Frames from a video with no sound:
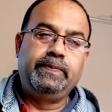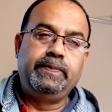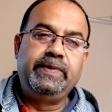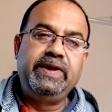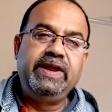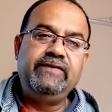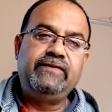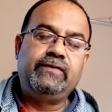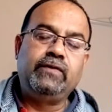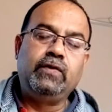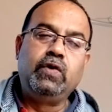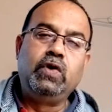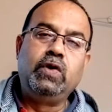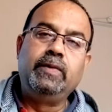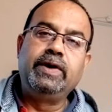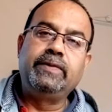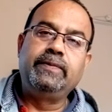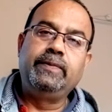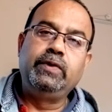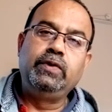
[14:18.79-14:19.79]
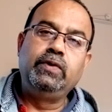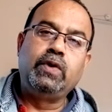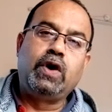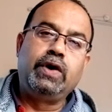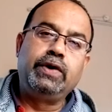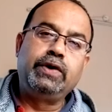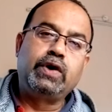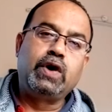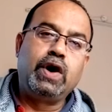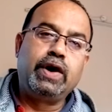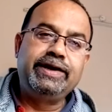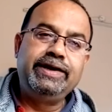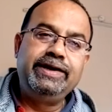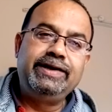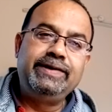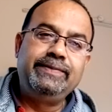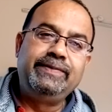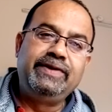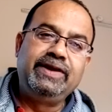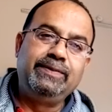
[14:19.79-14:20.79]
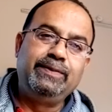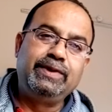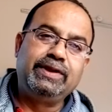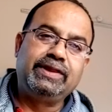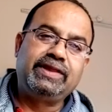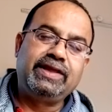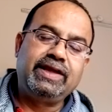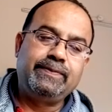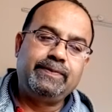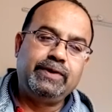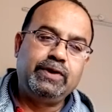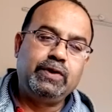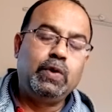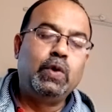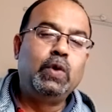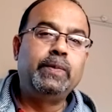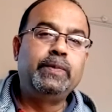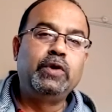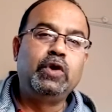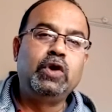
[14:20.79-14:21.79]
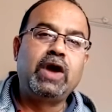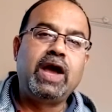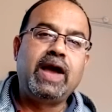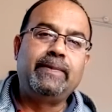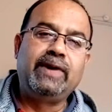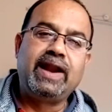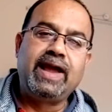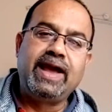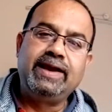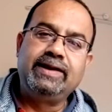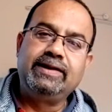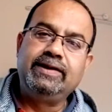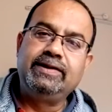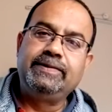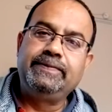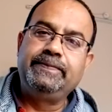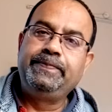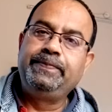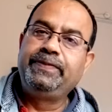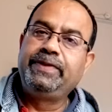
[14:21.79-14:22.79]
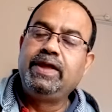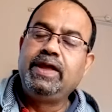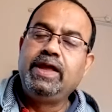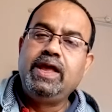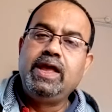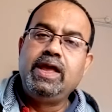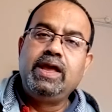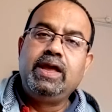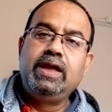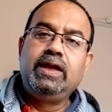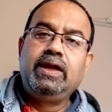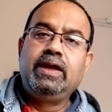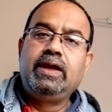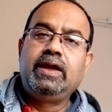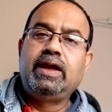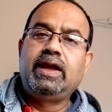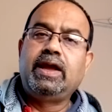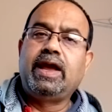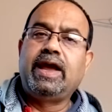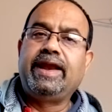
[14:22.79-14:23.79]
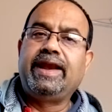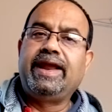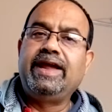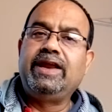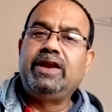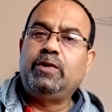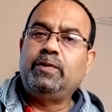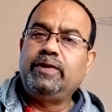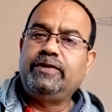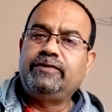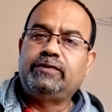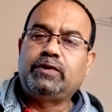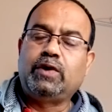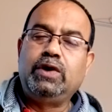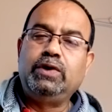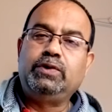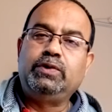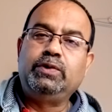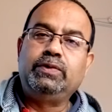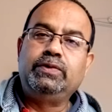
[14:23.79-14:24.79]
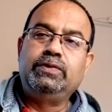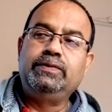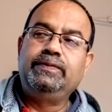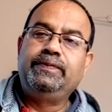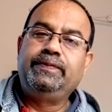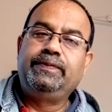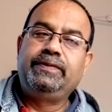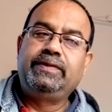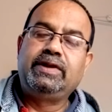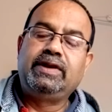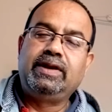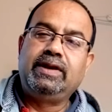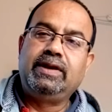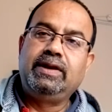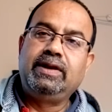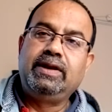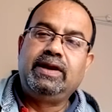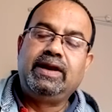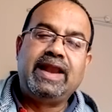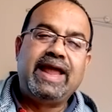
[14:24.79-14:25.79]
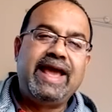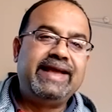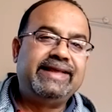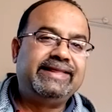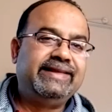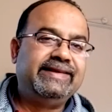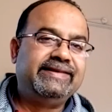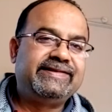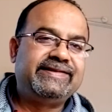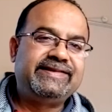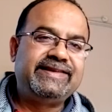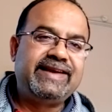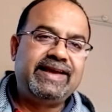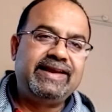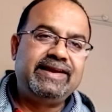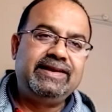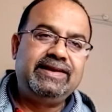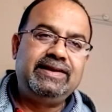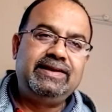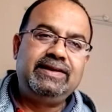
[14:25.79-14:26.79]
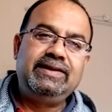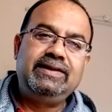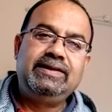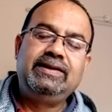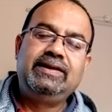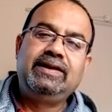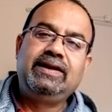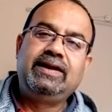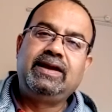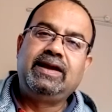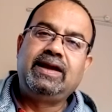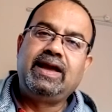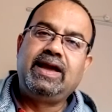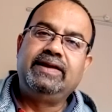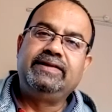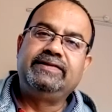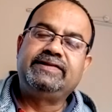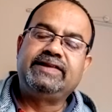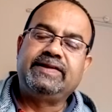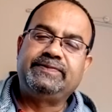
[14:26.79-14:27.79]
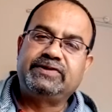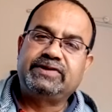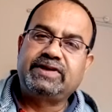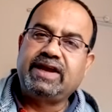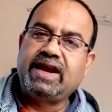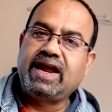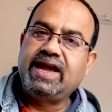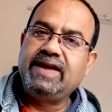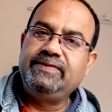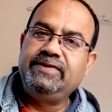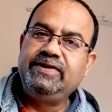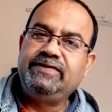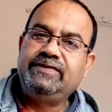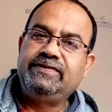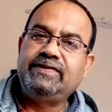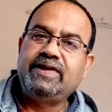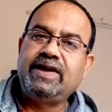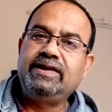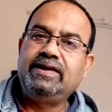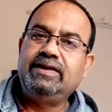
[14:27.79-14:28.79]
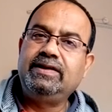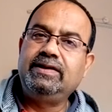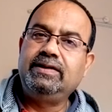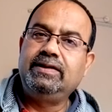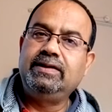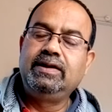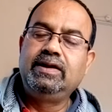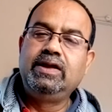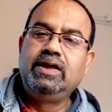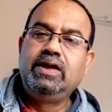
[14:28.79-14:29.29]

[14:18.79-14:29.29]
brief overview on cognitive behavior therapy. Hope you have liked it. And I request all to like this channel and subscribe this channel